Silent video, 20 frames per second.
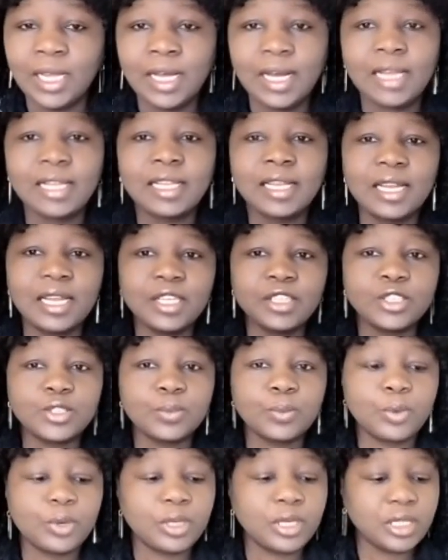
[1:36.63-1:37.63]
And the next
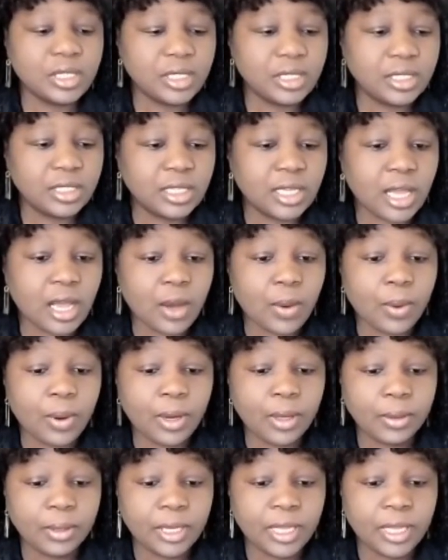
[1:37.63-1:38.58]
one is our